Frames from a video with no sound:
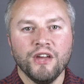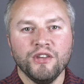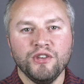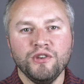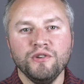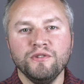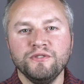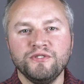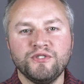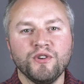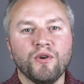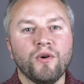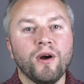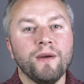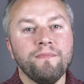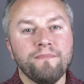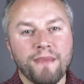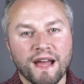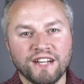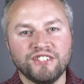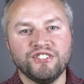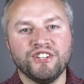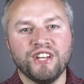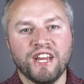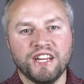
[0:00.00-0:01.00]
Use your
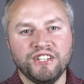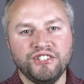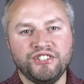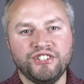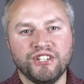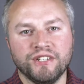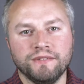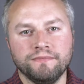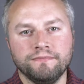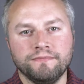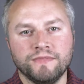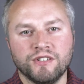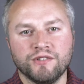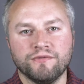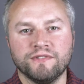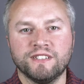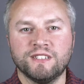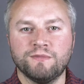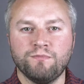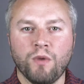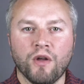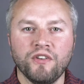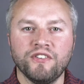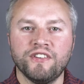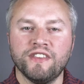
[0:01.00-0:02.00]
imagination to
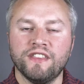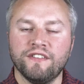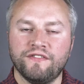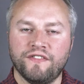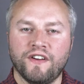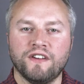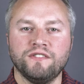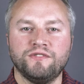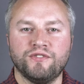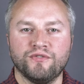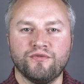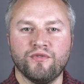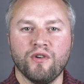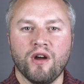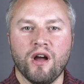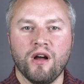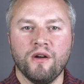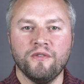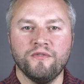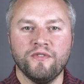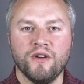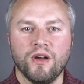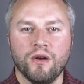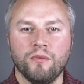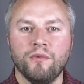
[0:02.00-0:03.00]
respond to the
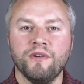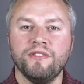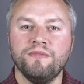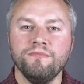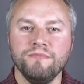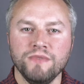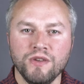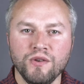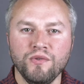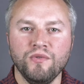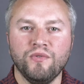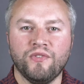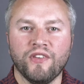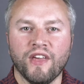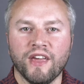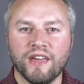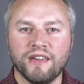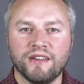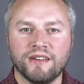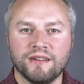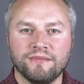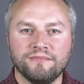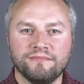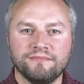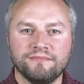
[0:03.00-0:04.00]
photograph with music.